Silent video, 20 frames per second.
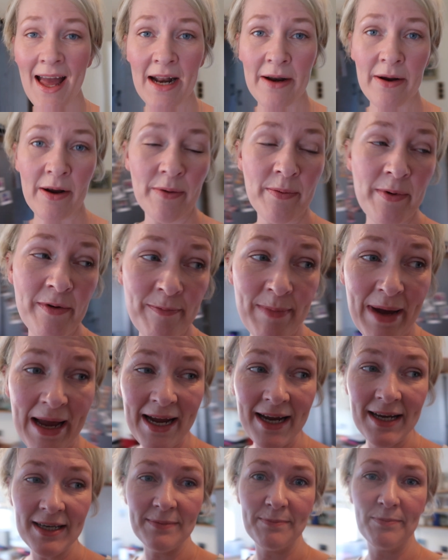Anyway, we've
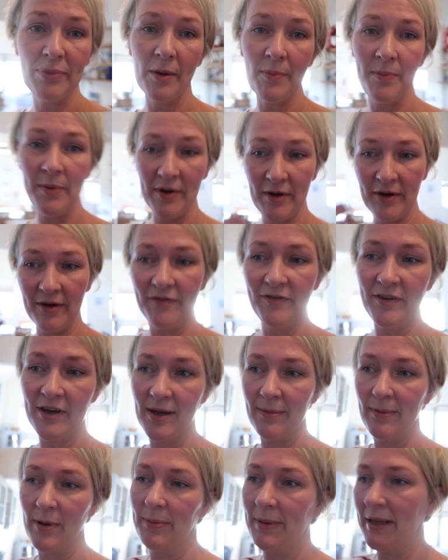made proper
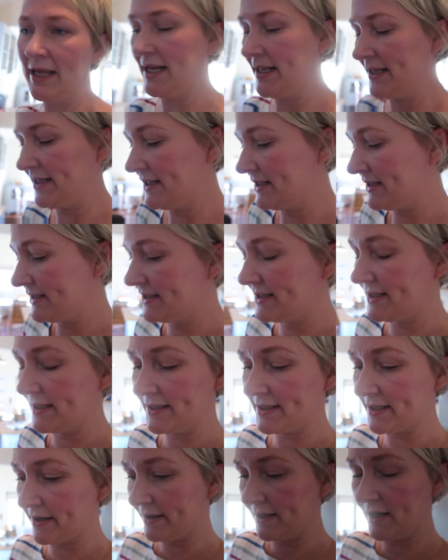further plans.
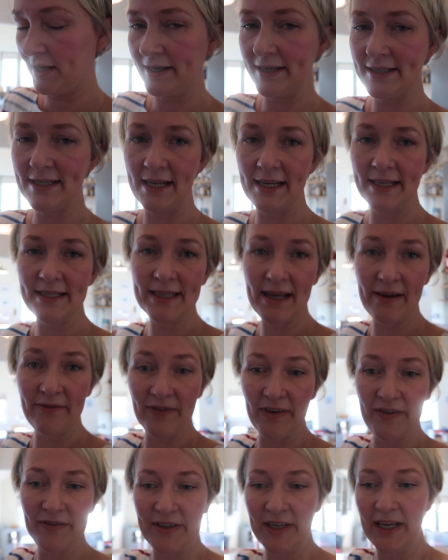So like I said, it's
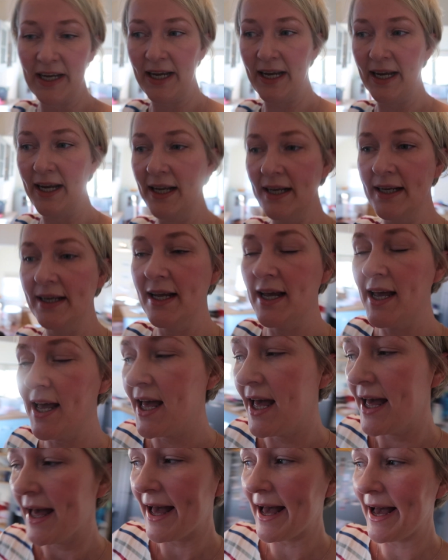10:15
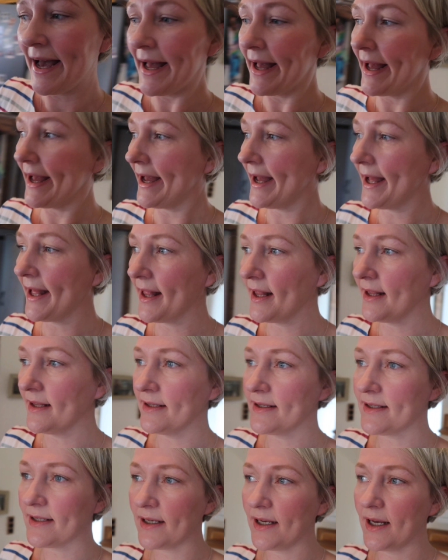
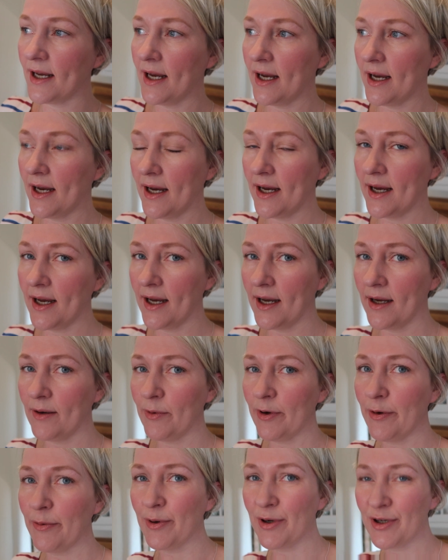and
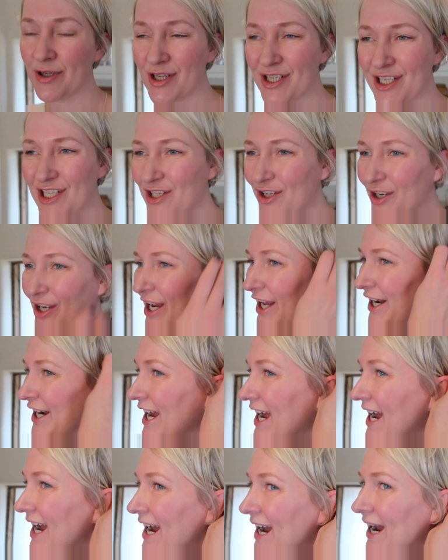we were just looking
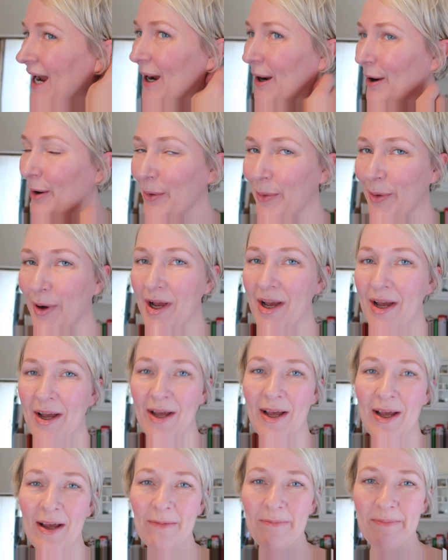at how
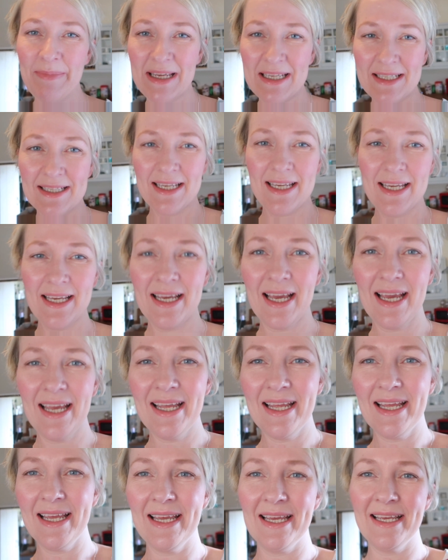busy
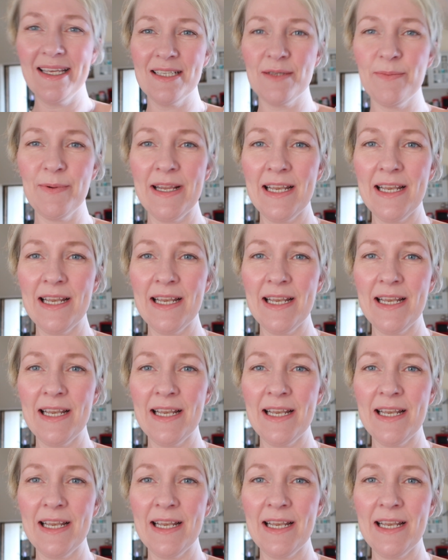it is.